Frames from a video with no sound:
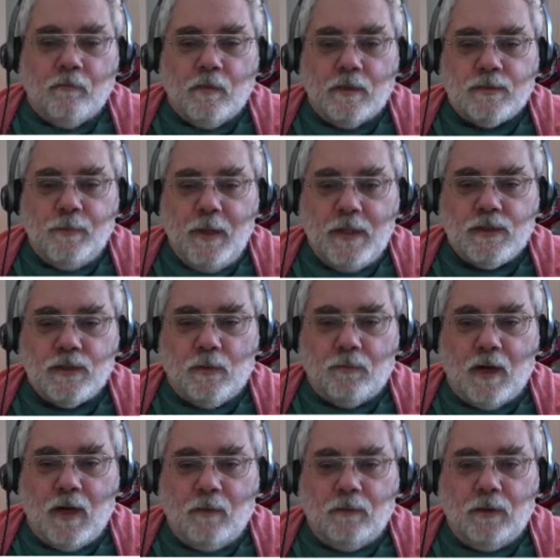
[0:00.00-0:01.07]
a spatial
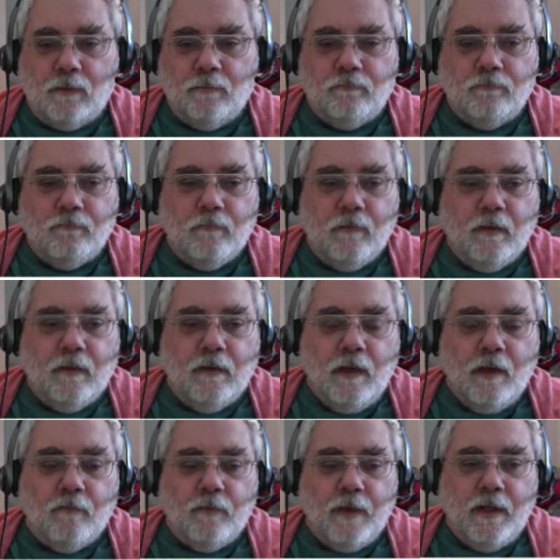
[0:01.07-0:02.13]
problem,
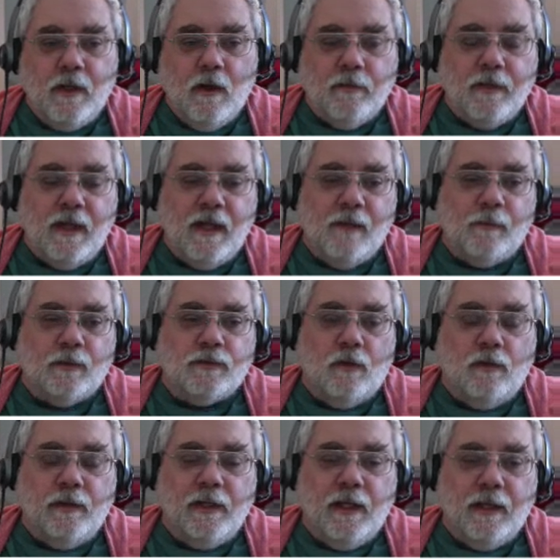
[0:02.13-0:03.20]
if we know the
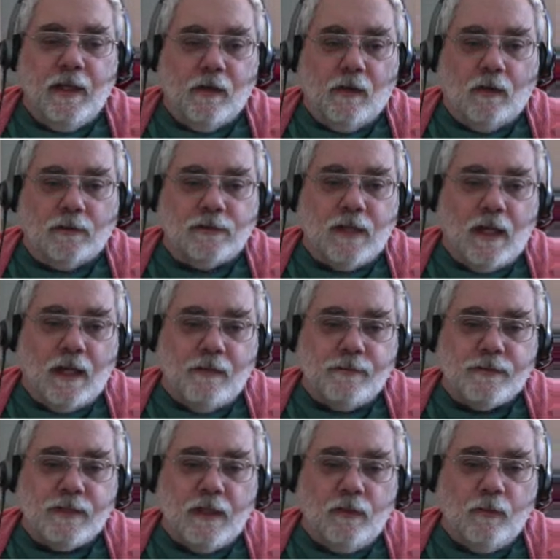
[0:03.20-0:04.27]
Hamiltonian at all
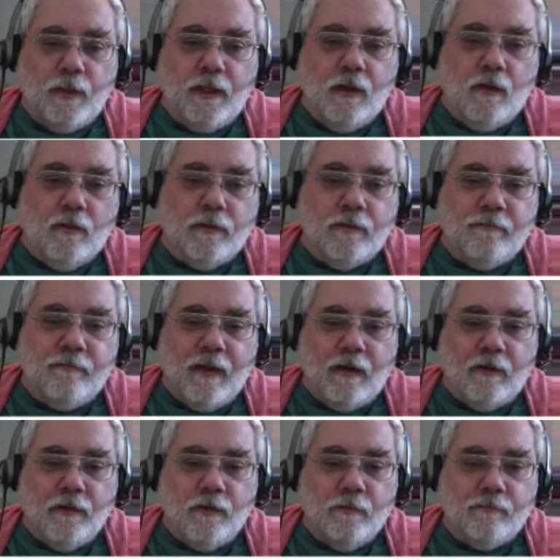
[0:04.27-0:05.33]
times and we know the
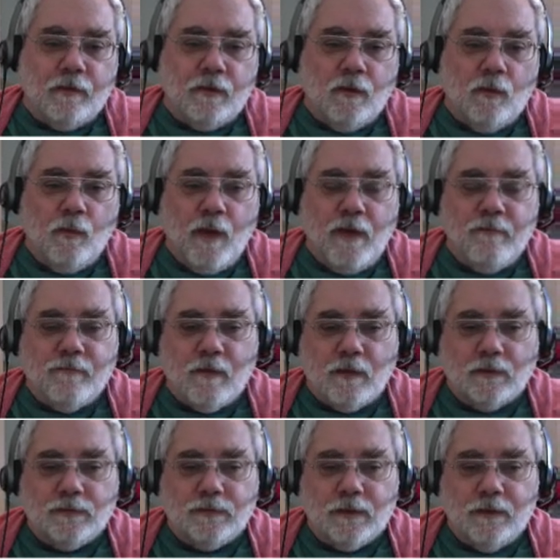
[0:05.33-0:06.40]
value for the wave
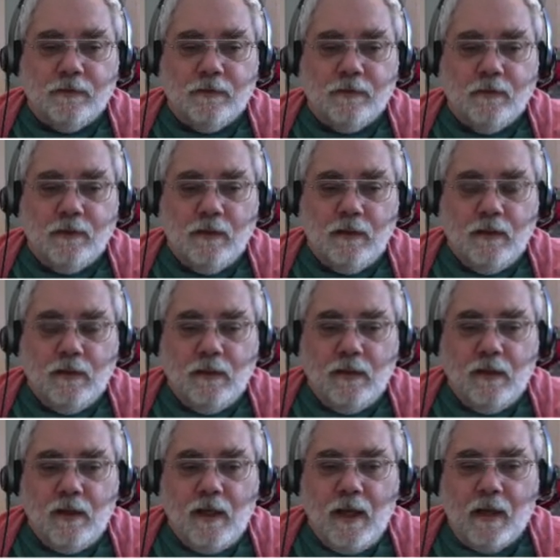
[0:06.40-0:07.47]
function
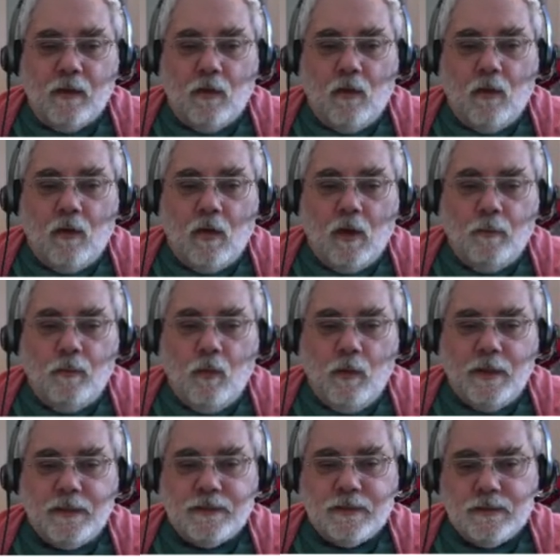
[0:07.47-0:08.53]
at all
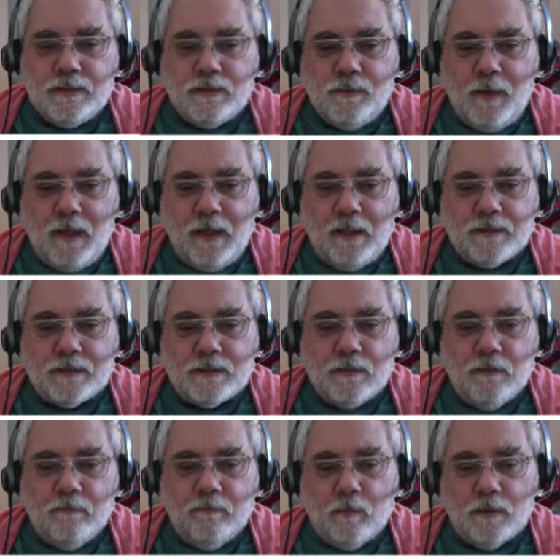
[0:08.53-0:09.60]
points in space
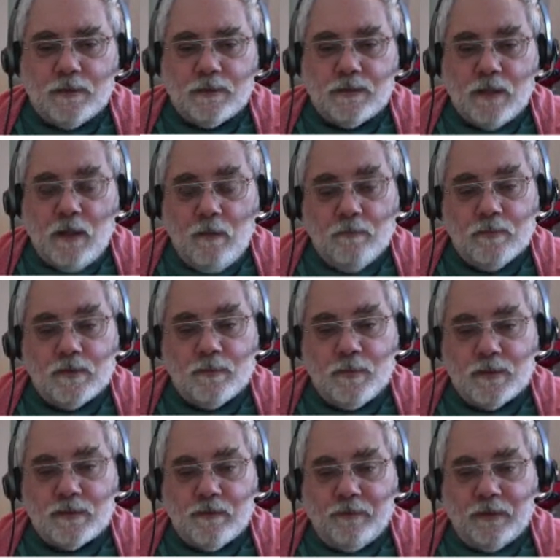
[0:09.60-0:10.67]
for some
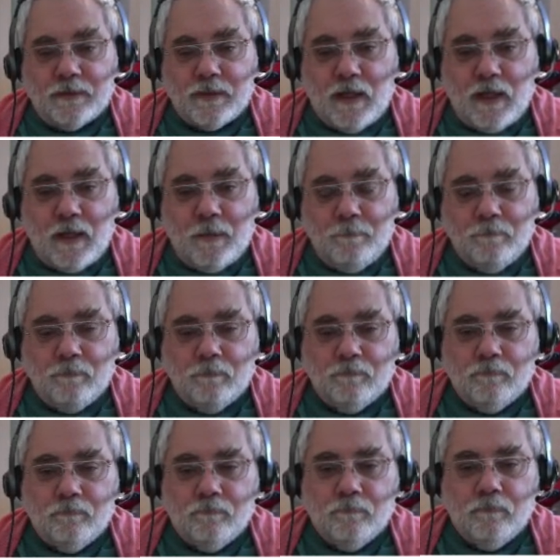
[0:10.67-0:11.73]
specific time,
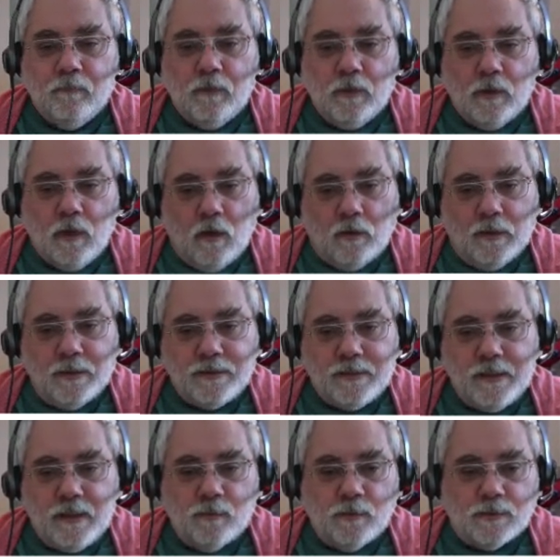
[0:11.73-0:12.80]
call it
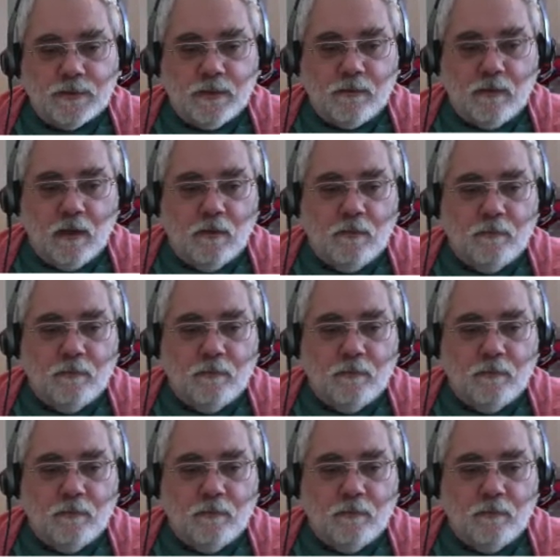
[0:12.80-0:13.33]
t equals 0,